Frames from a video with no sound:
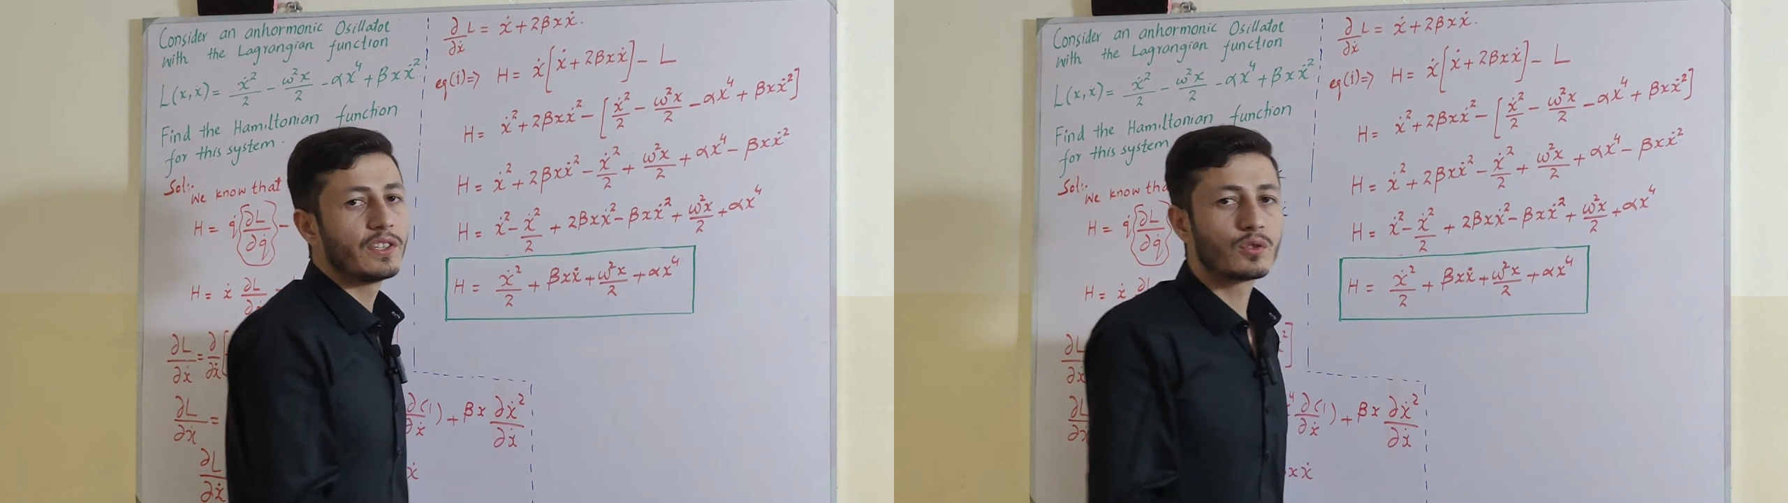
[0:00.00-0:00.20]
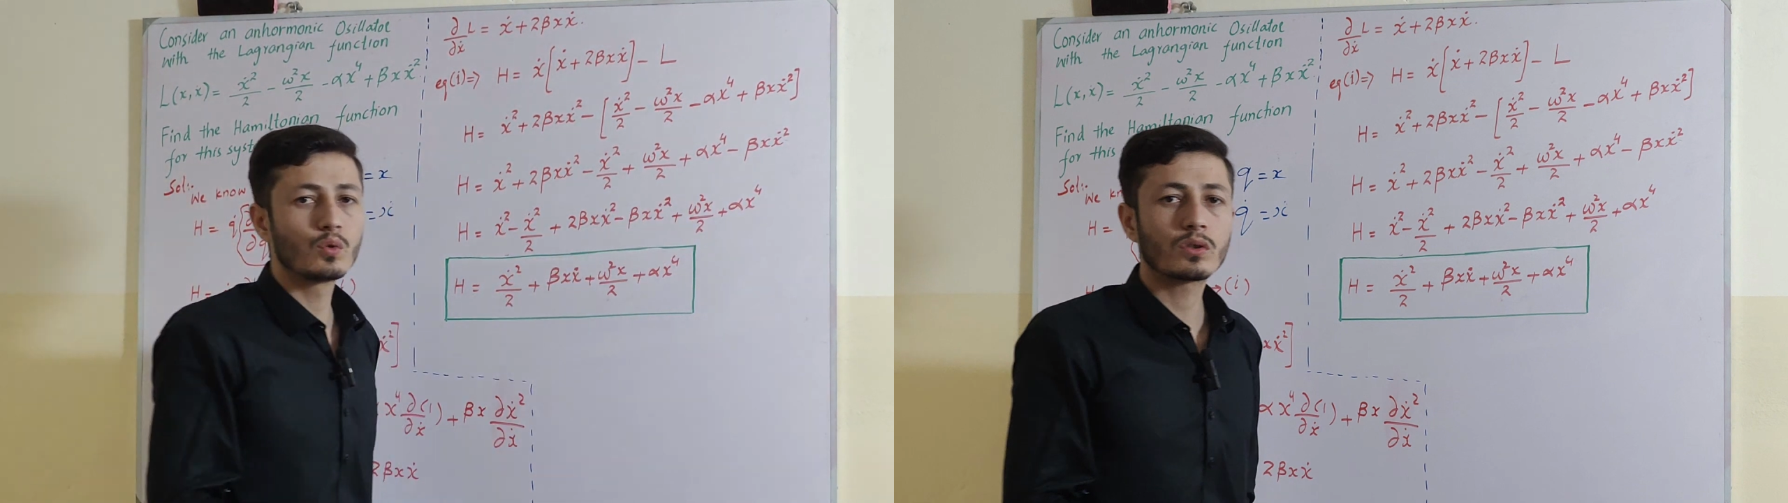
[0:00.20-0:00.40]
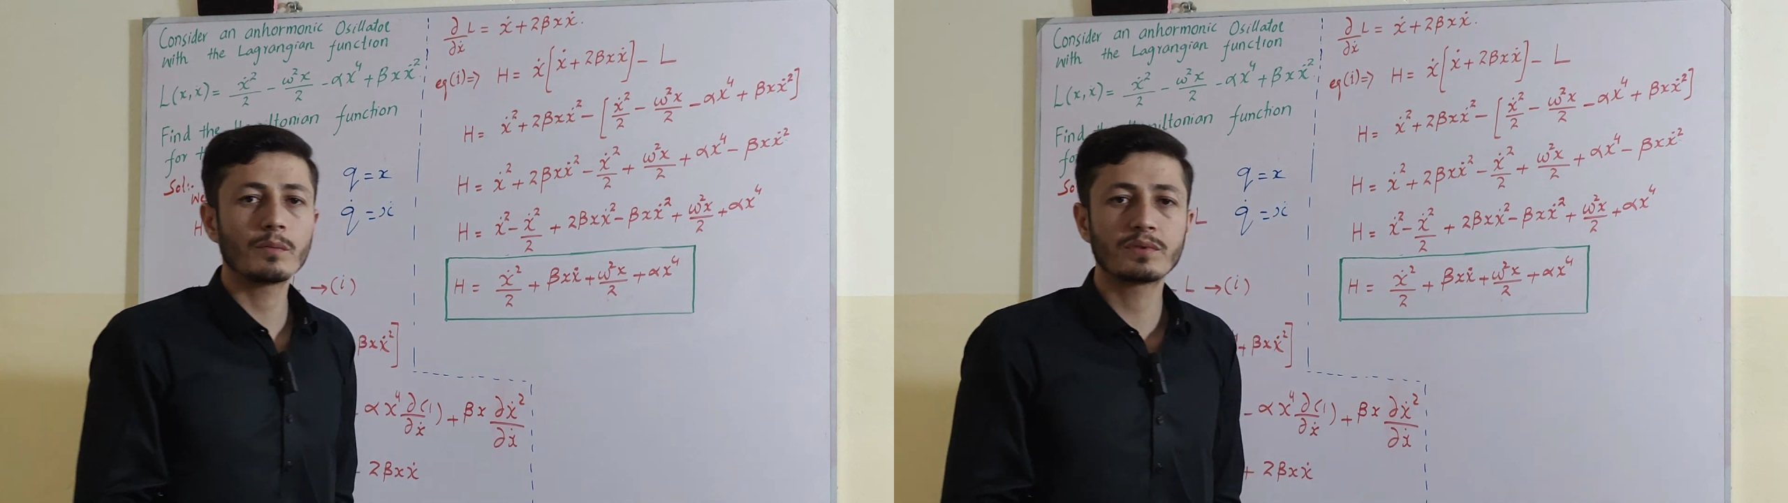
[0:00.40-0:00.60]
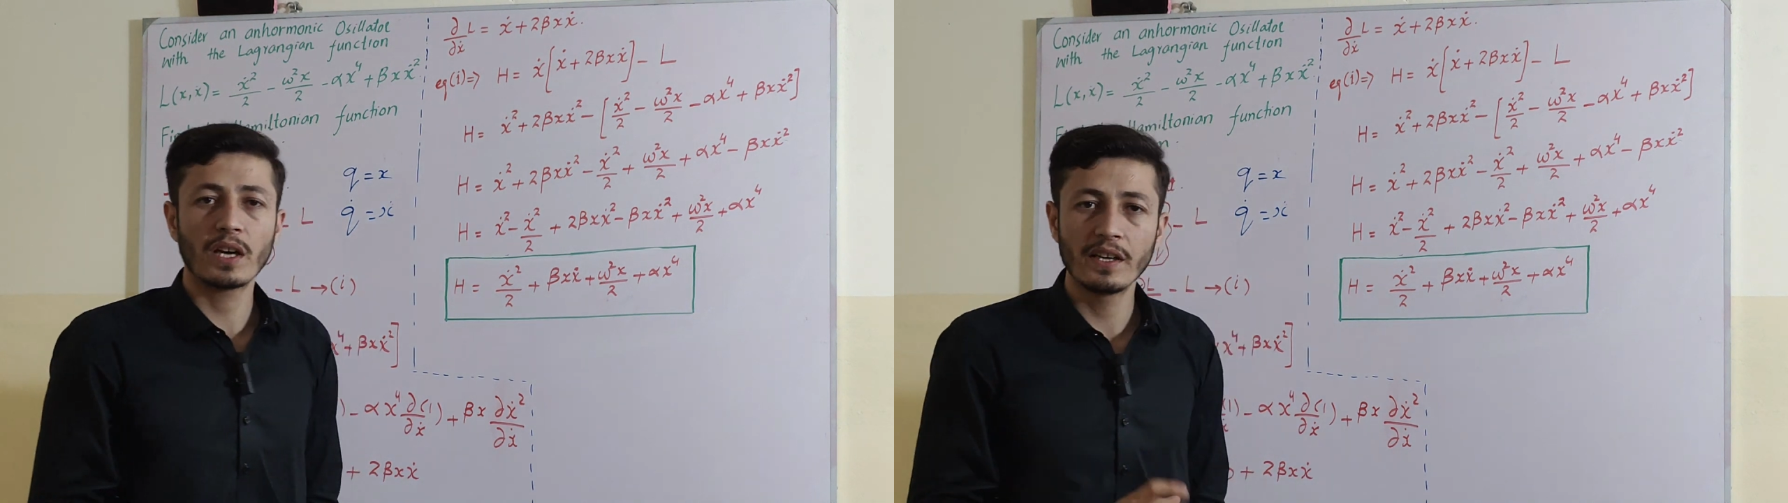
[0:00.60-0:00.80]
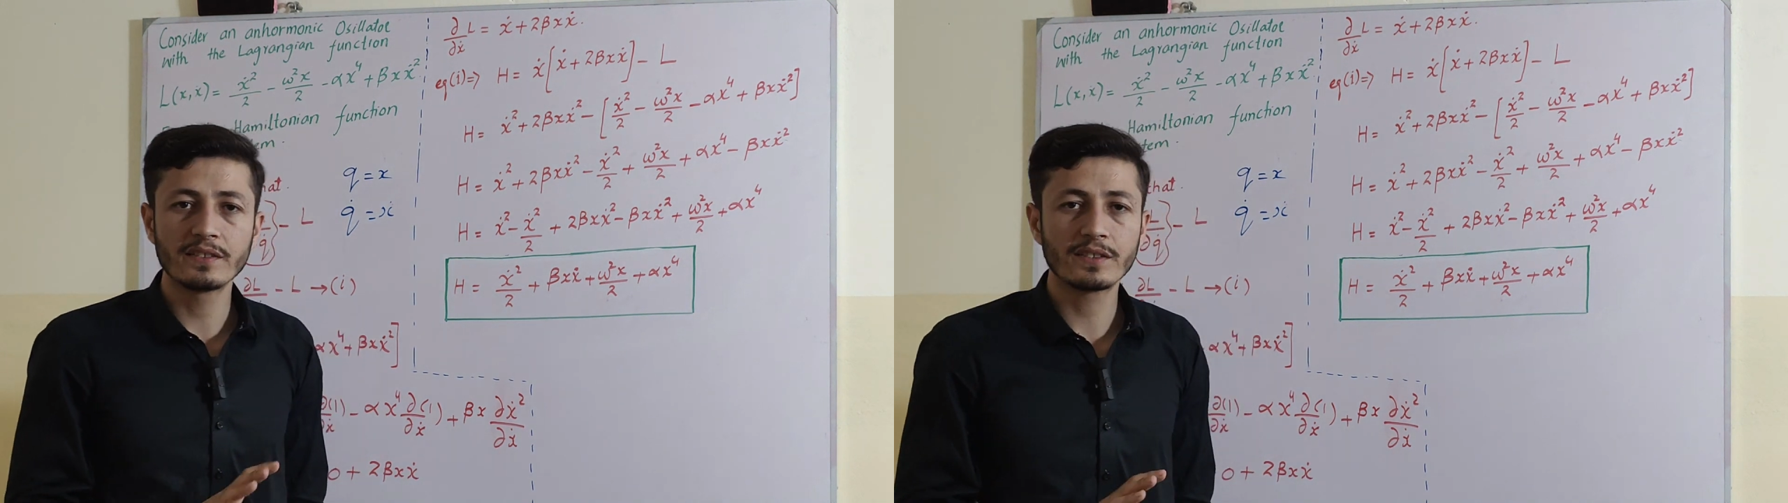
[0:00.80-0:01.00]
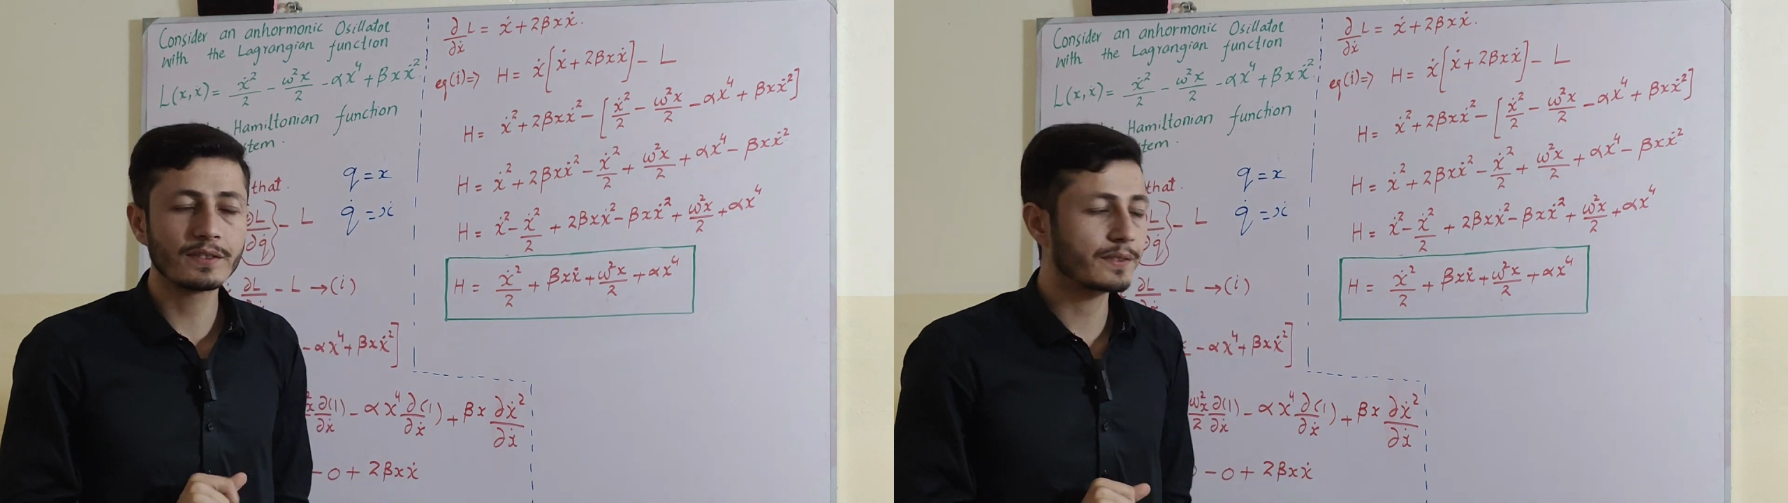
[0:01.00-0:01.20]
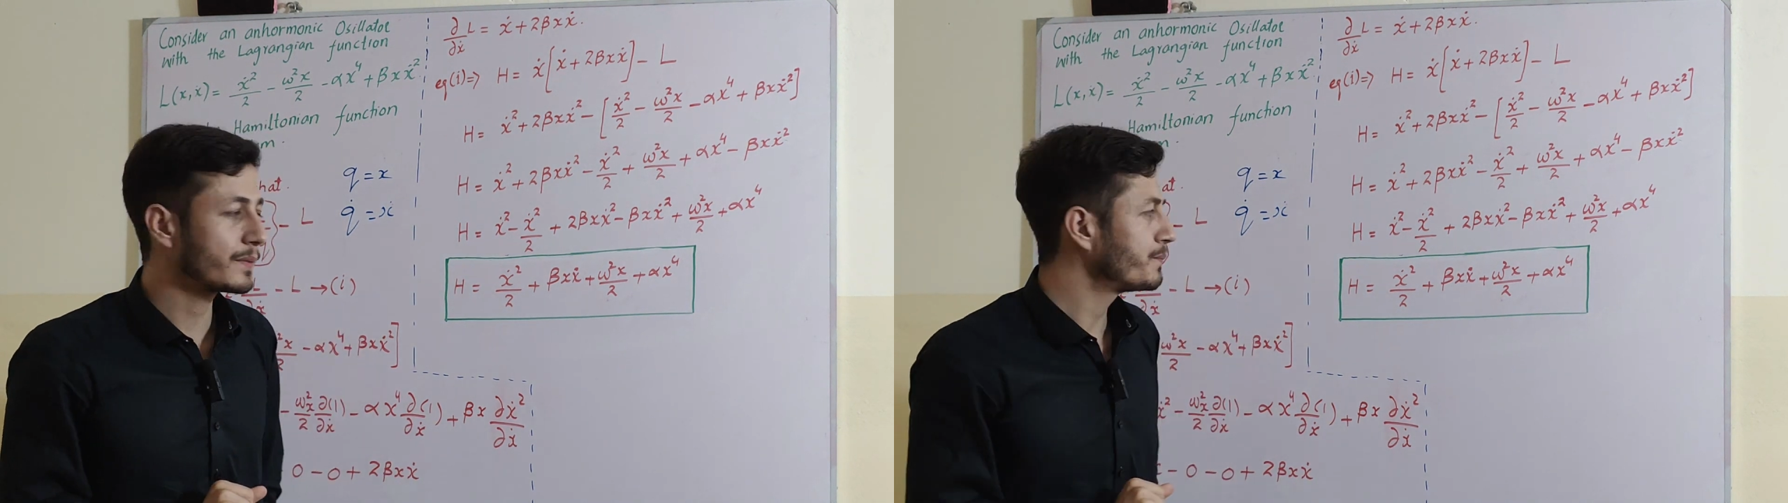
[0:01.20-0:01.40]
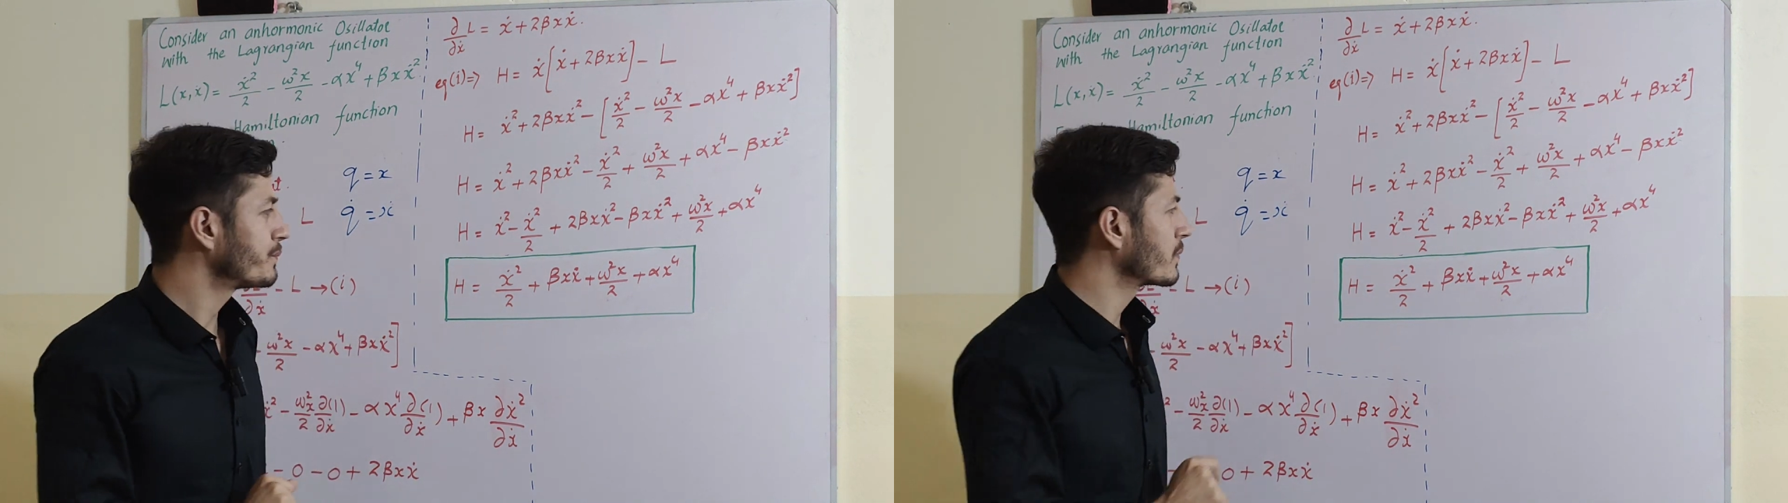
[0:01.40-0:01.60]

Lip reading: these two terms as it is.